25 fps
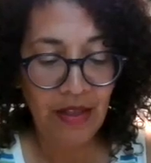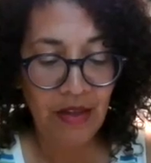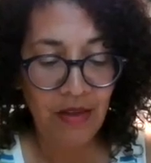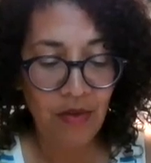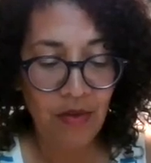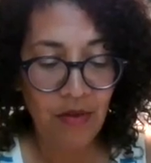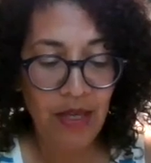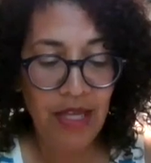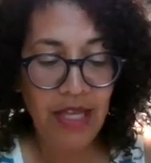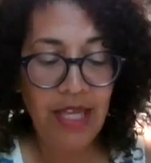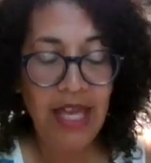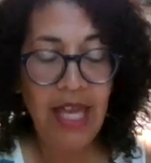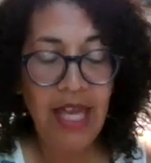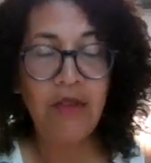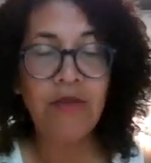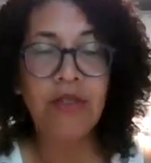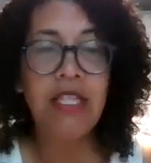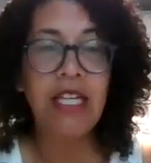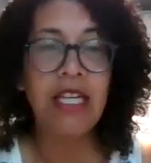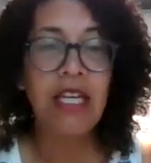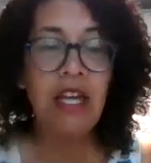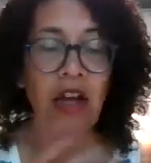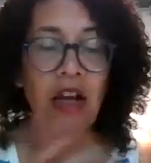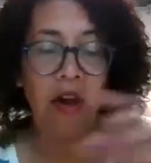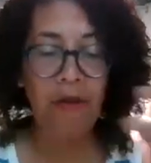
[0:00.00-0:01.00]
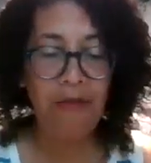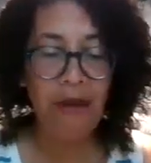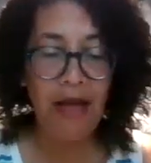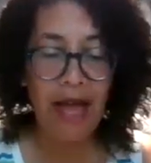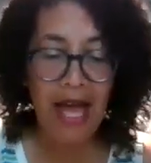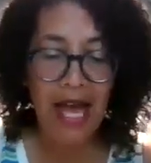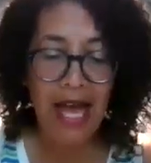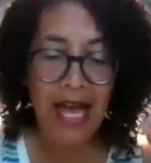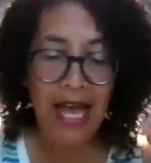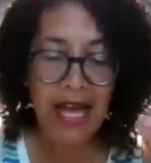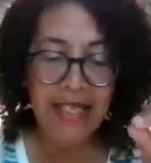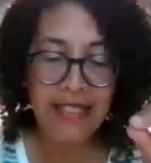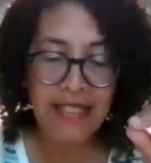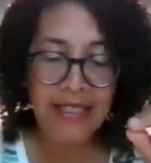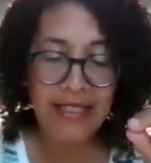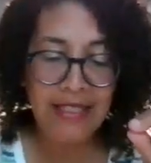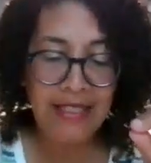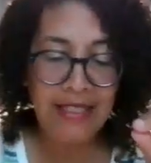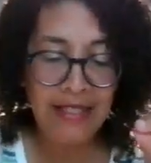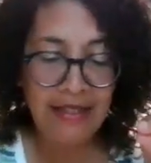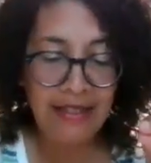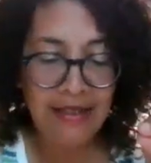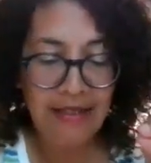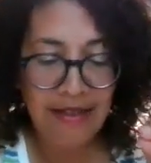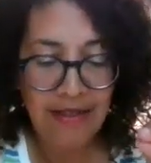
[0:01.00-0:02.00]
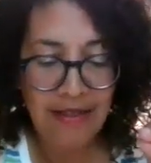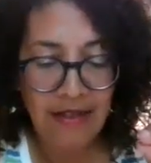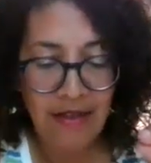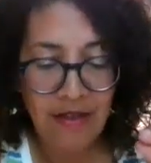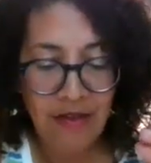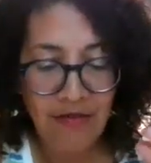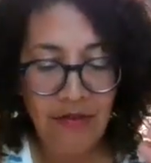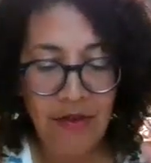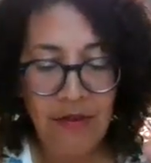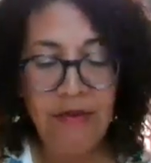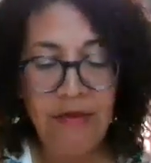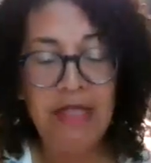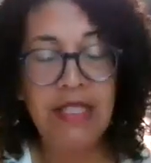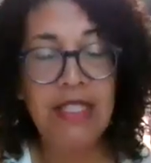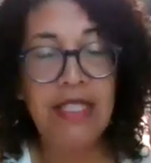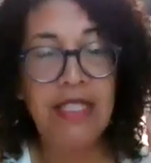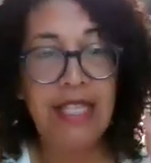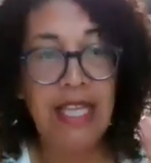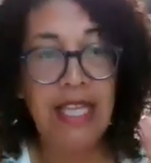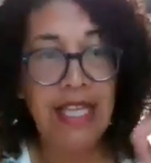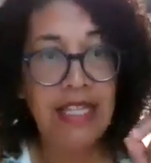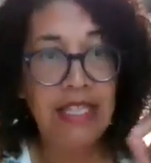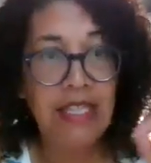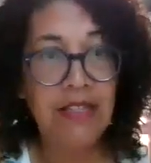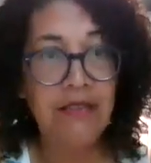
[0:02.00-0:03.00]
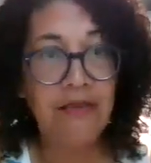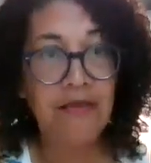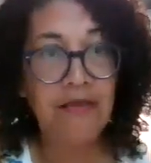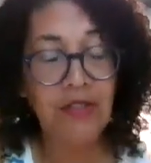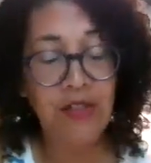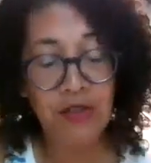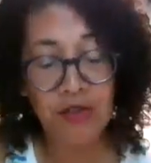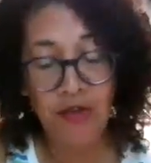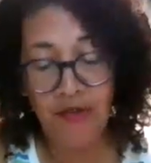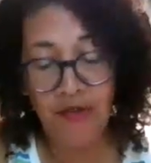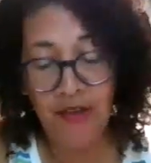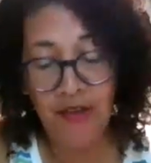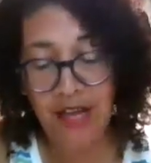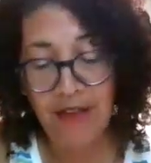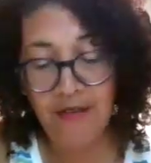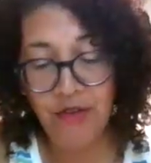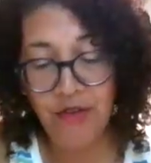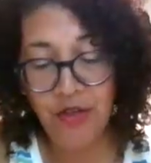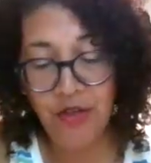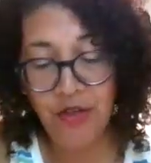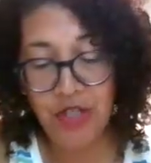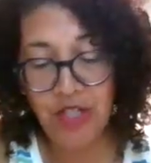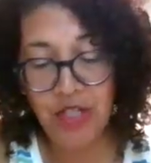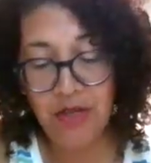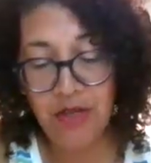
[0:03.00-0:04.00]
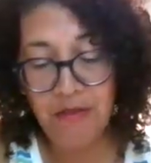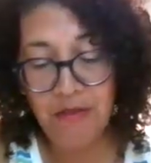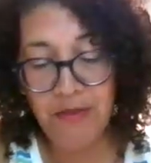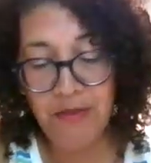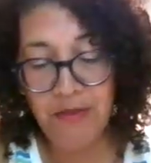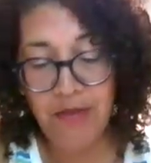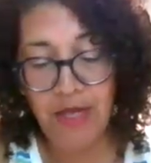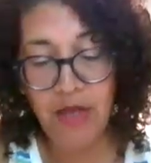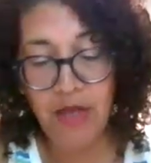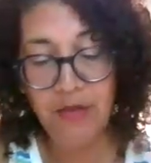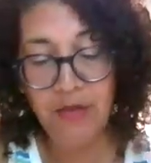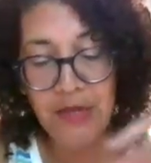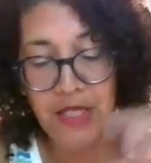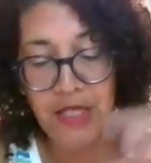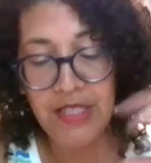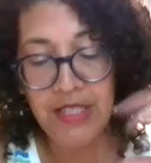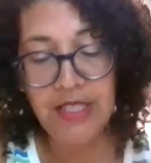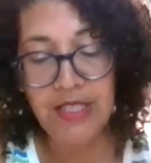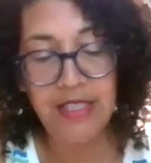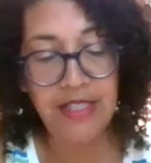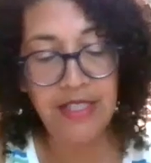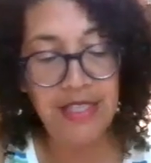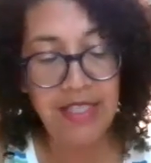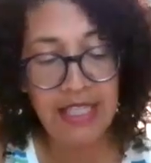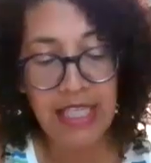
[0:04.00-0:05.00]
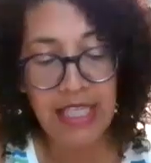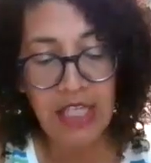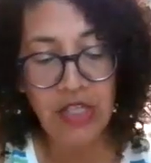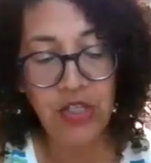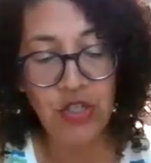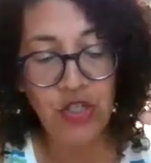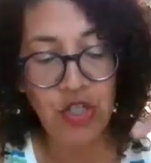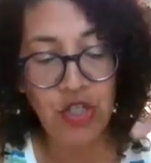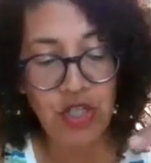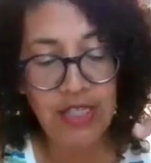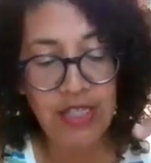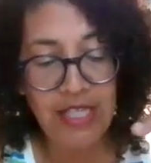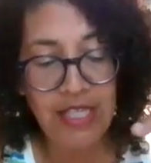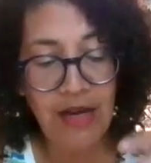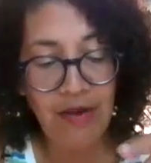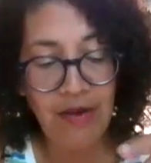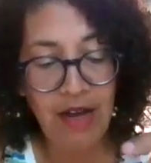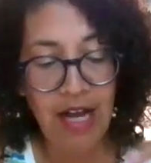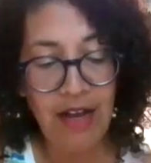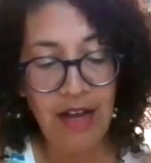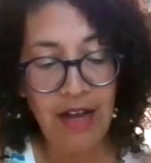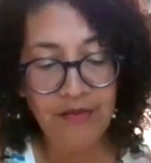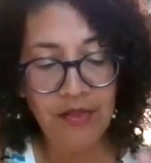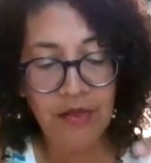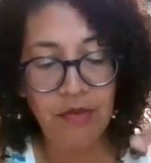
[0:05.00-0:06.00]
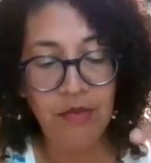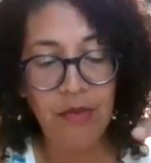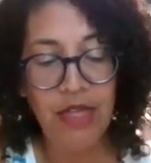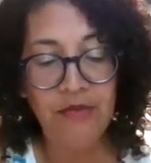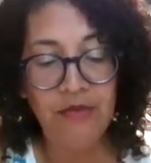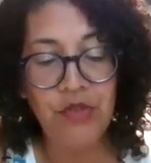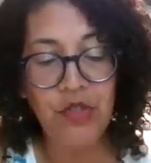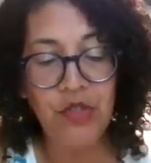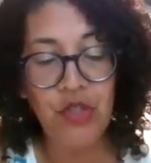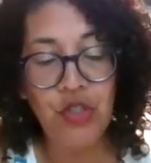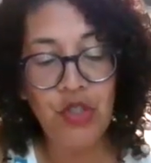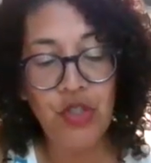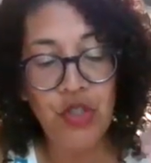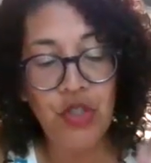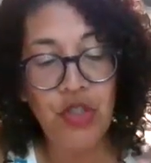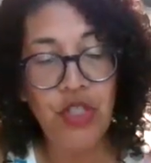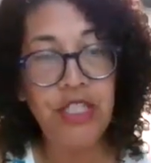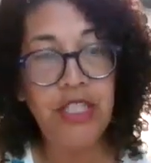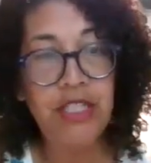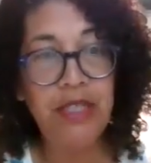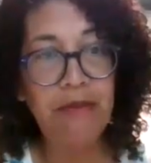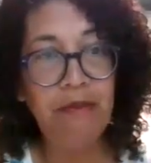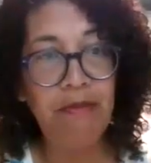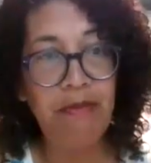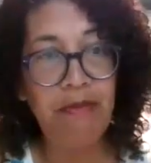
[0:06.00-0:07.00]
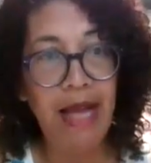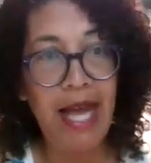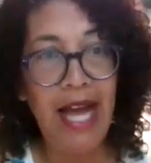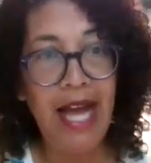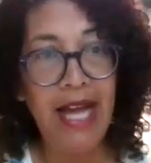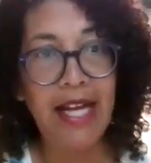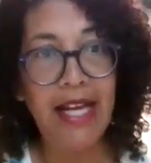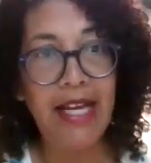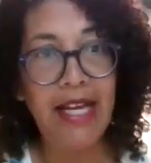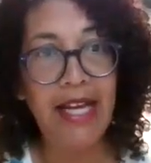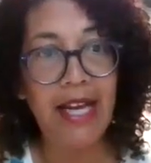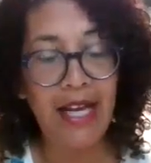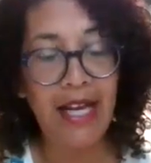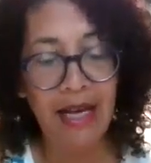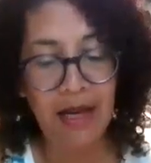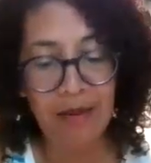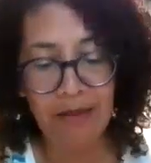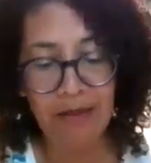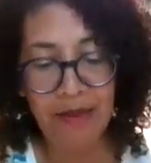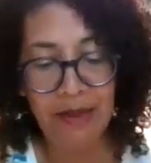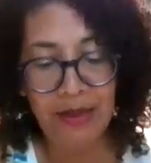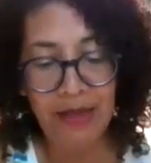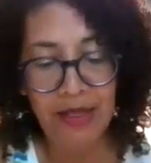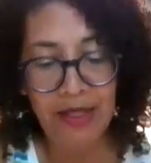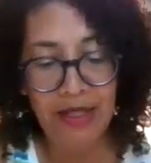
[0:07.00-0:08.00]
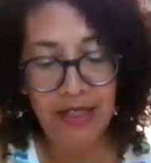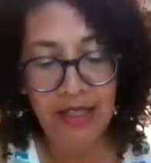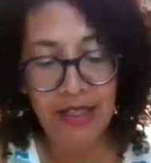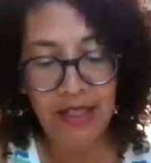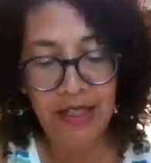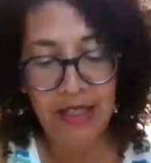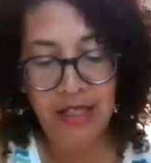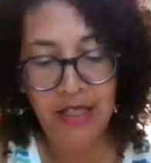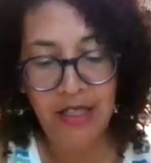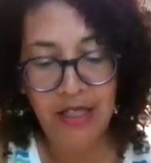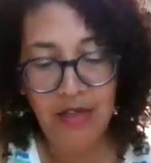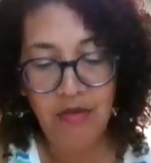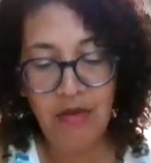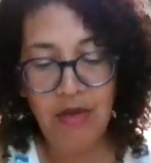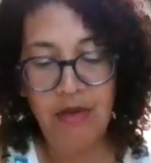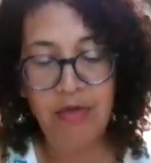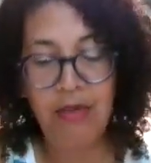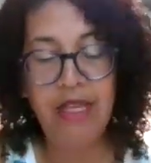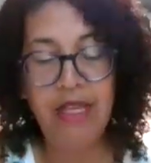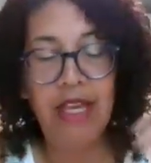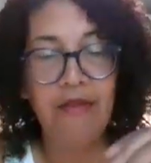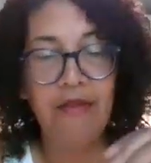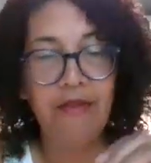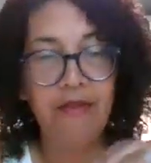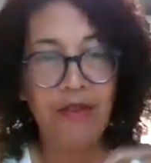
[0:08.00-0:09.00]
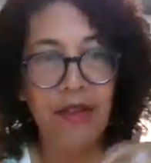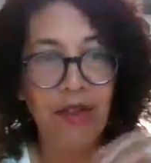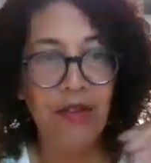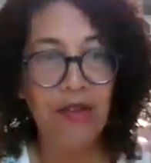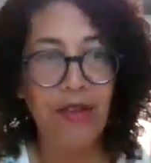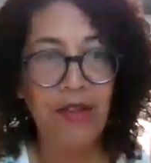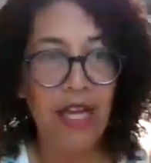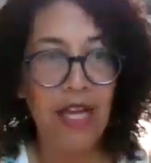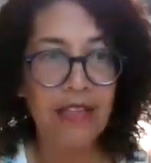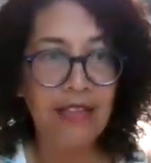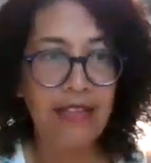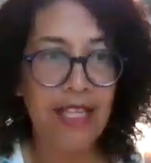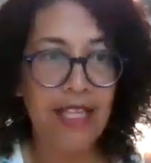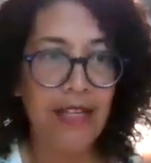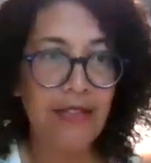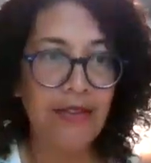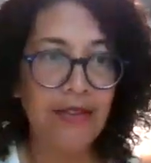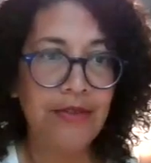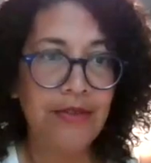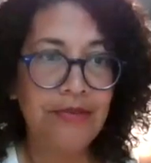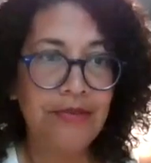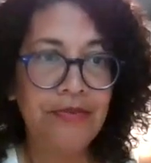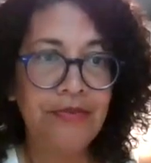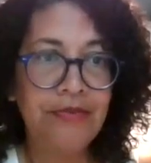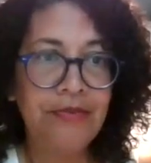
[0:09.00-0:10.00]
Recounting our past from the stance of survivorship helps us to see just how often we have stood back up when we have felt knocked down.